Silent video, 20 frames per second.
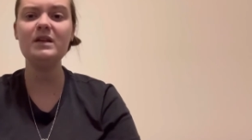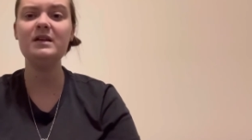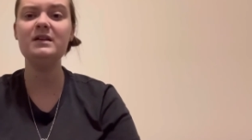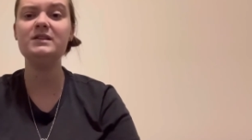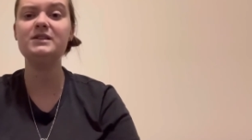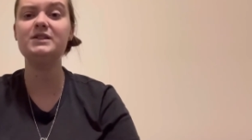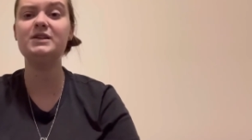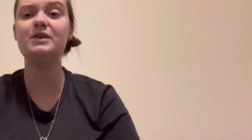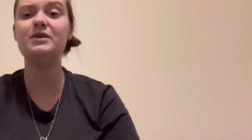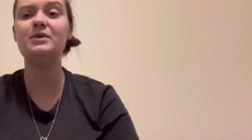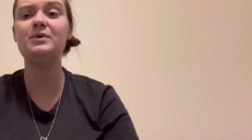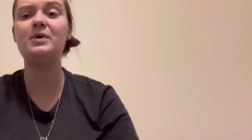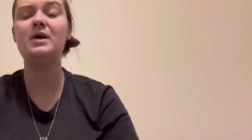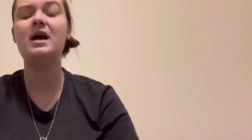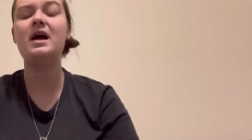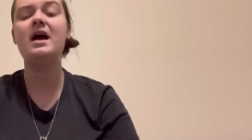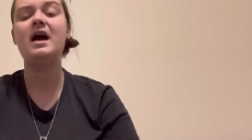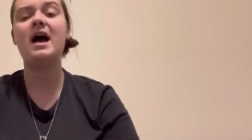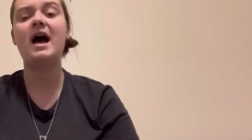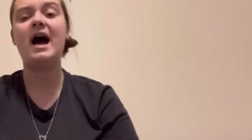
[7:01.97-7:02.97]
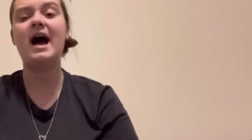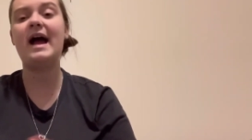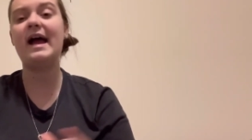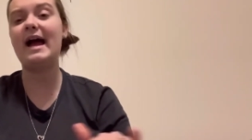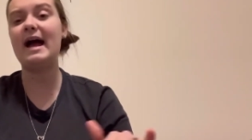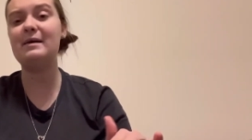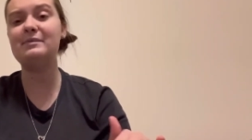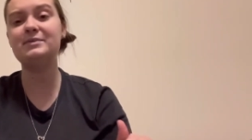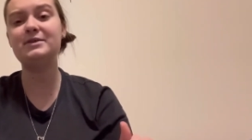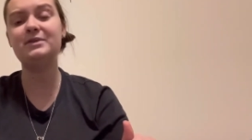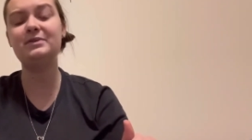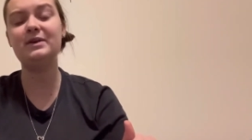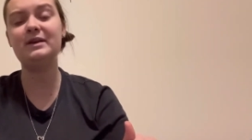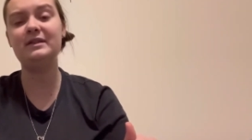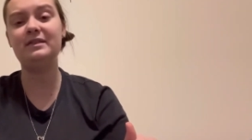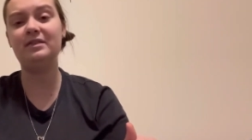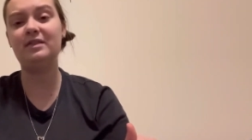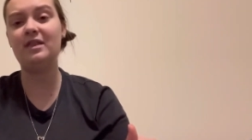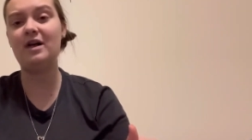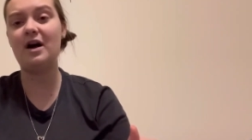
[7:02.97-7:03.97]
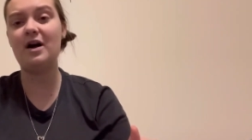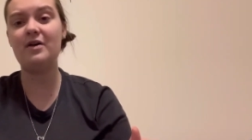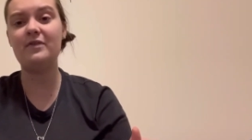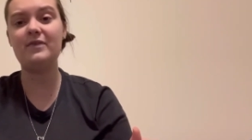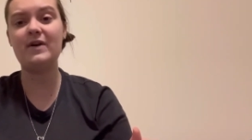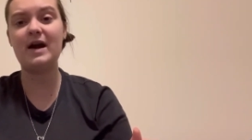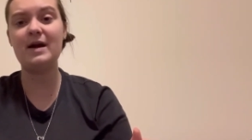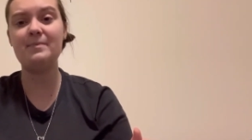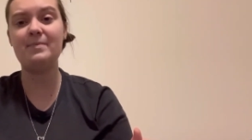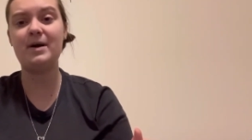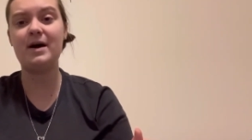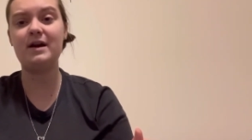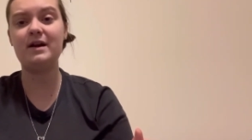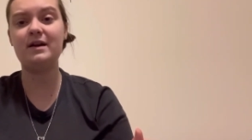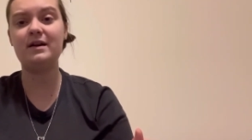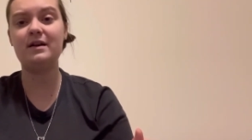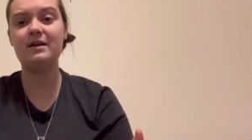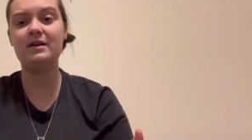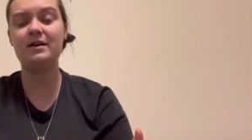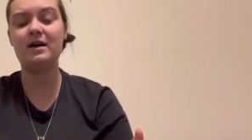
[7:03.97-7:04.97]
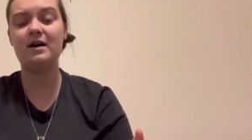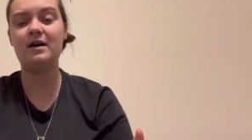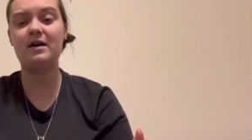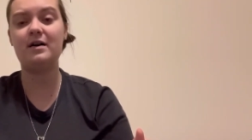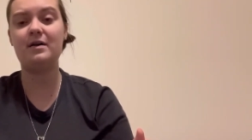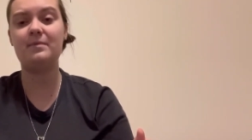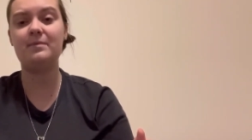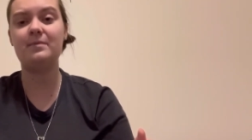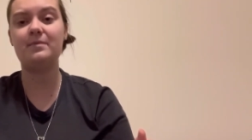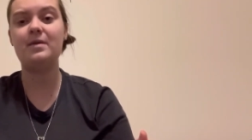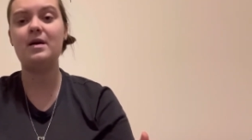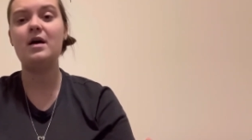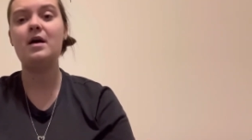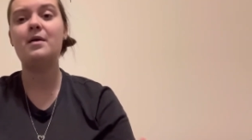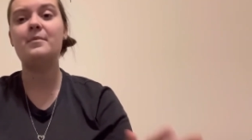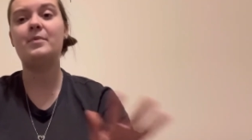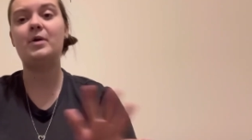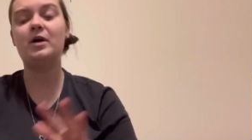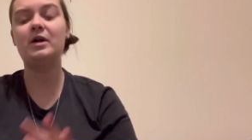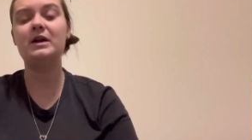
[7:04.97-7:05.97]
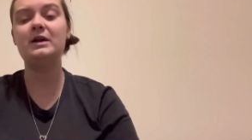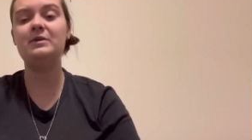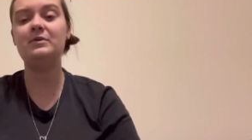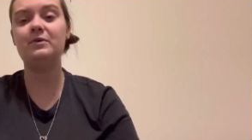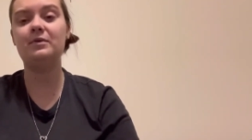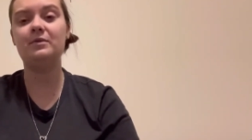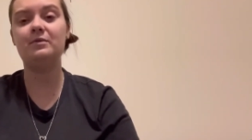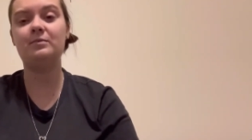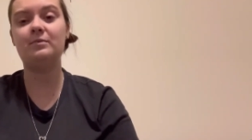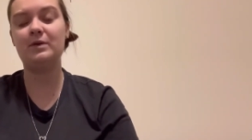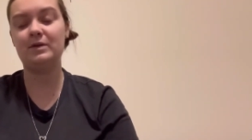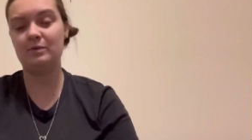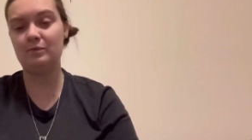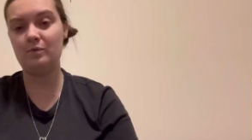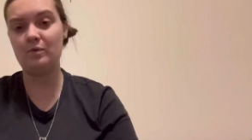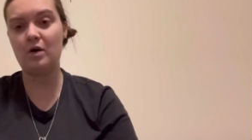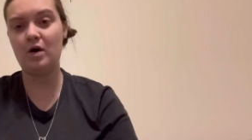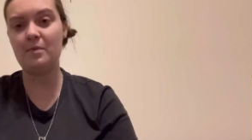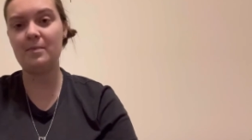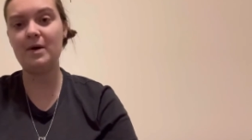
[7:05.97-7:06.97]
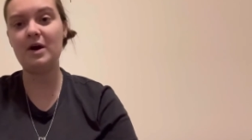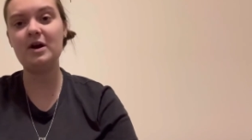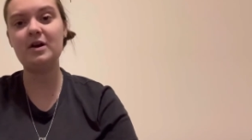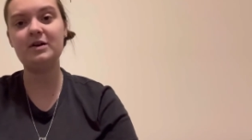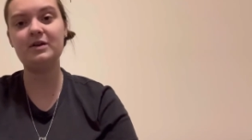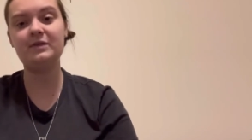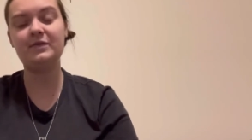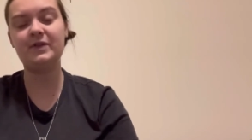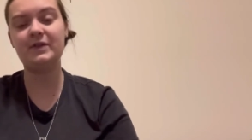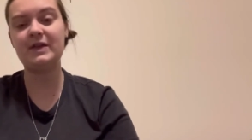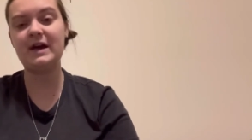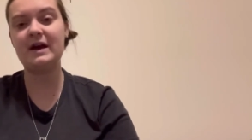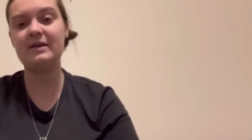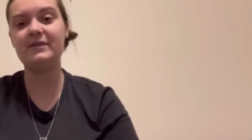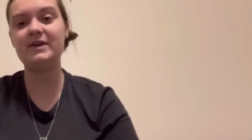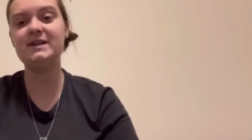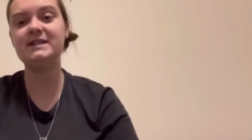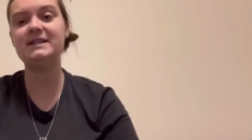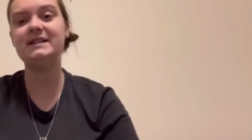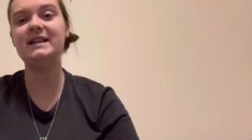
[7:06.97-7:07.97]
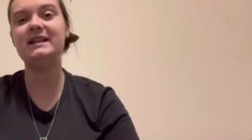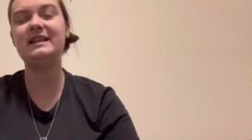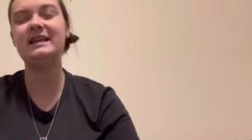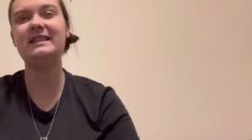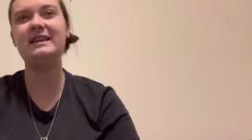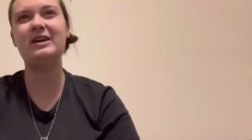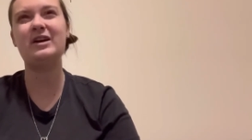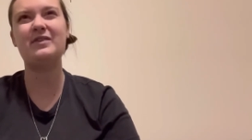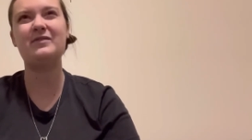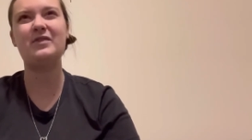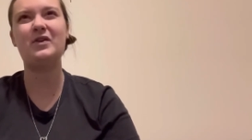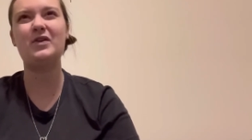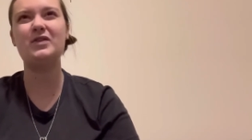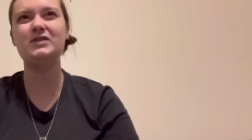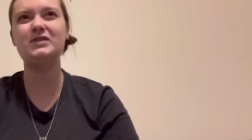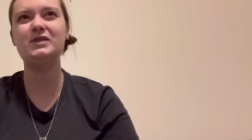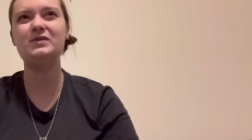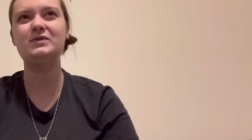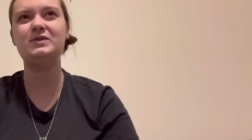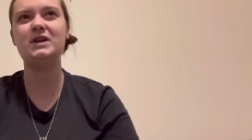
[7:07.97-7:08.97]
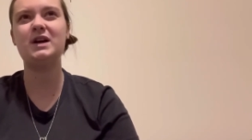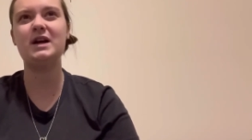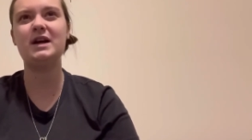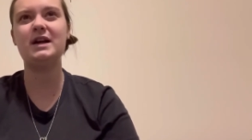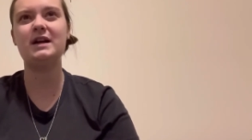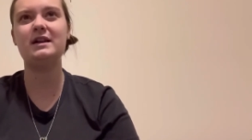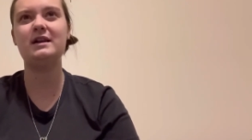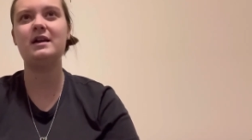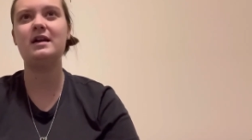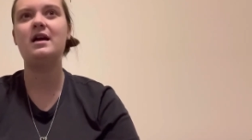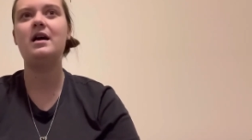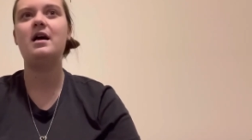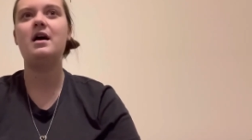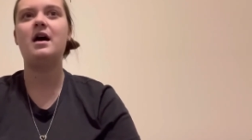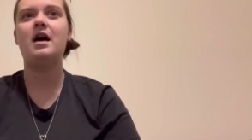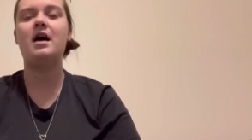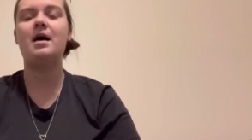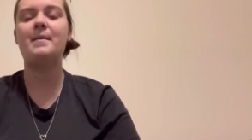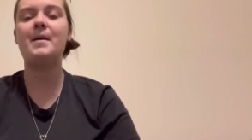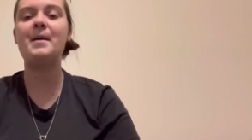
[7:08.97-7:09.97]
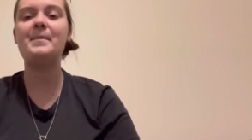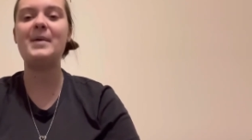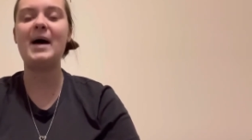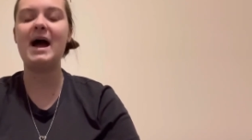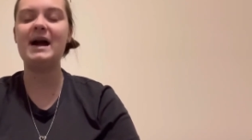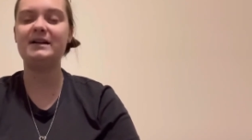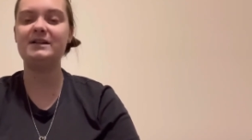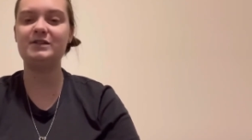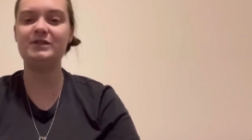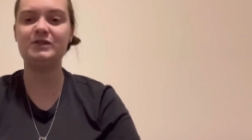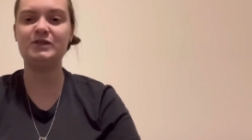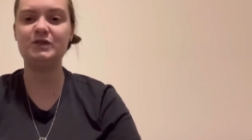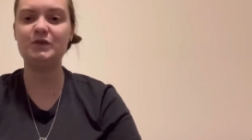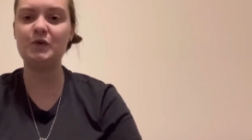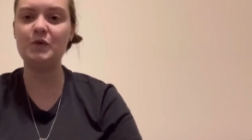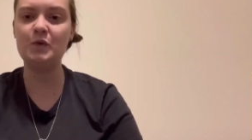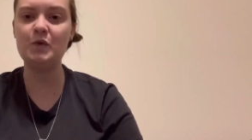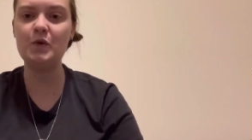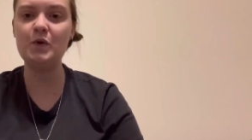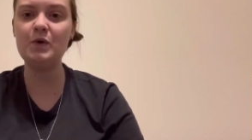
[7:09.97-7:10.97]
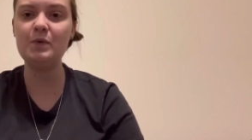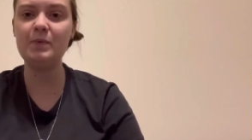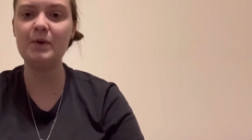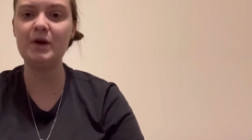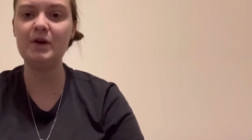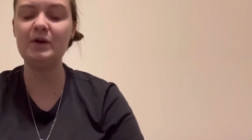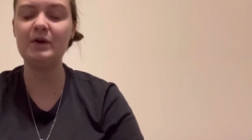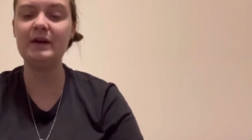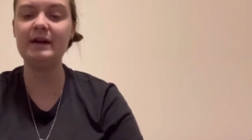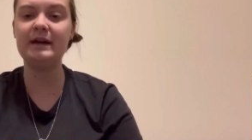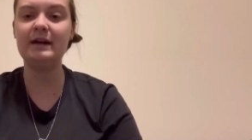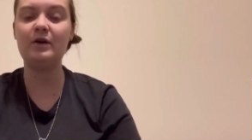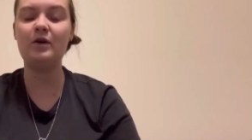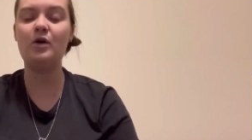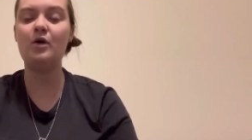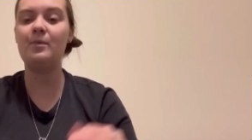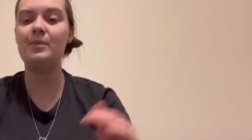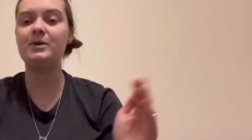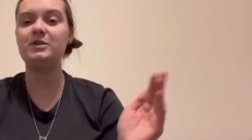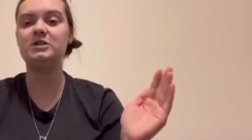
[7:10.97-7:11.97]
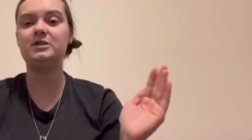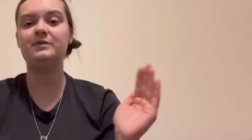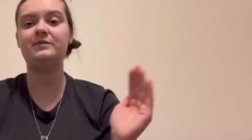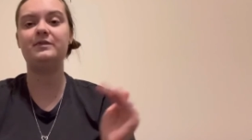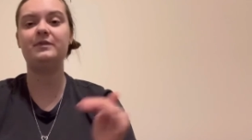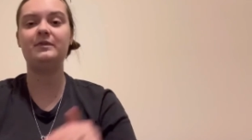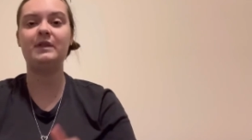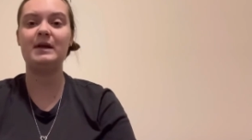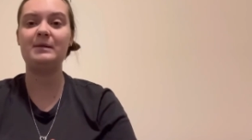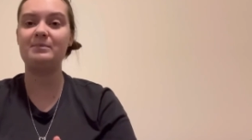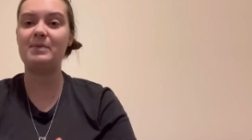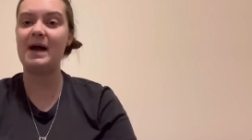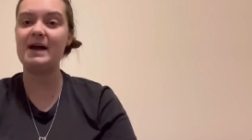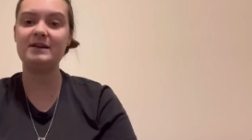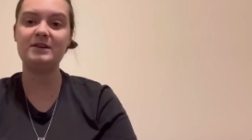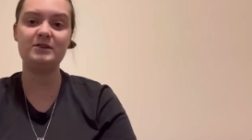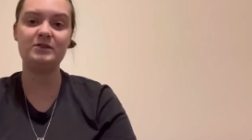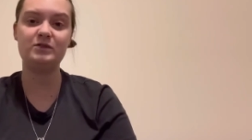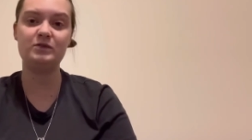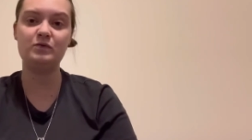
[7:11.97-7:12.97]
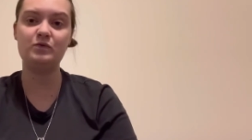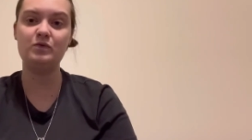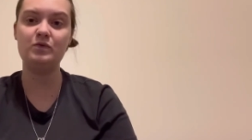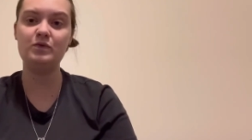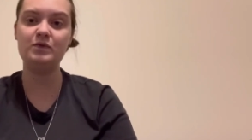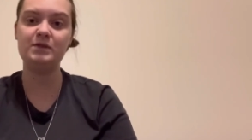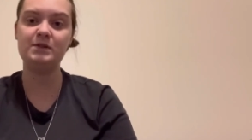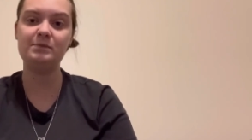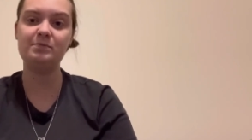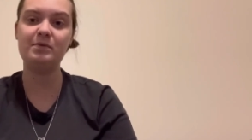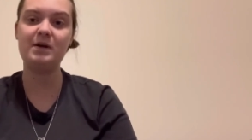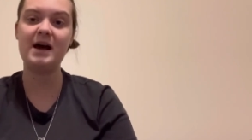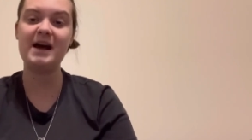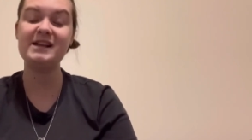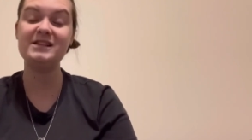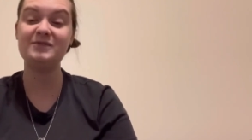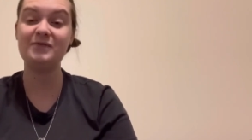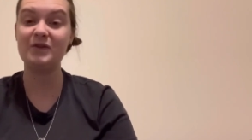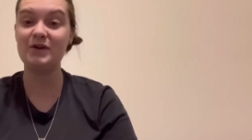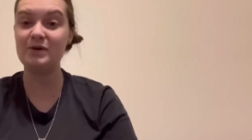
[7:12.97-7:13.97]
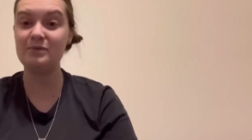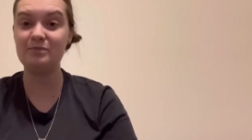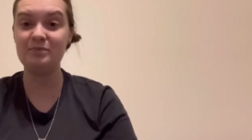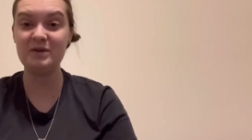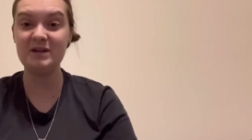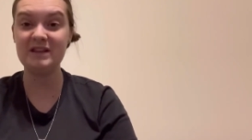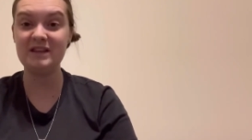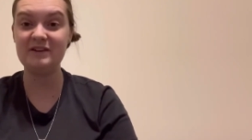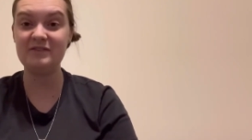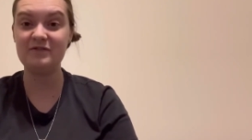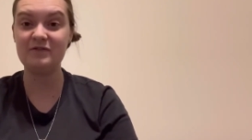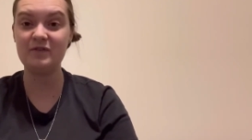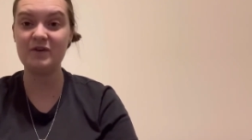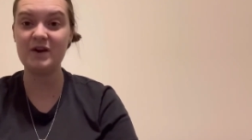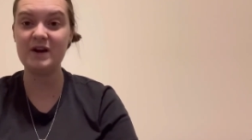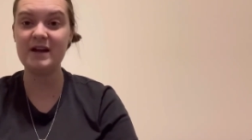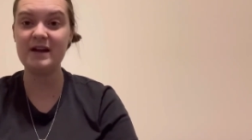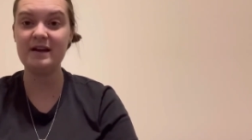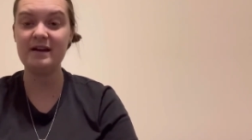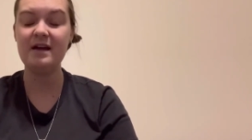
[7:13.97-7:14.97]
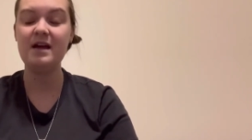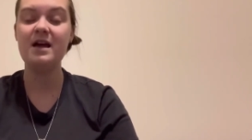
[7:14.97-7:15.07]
So I absolutely love Ibotta. Um, partnering with Walmart for that reason. And then they have also done um, a back to school where you could get a whole bunch of like back to school supplies for completely free.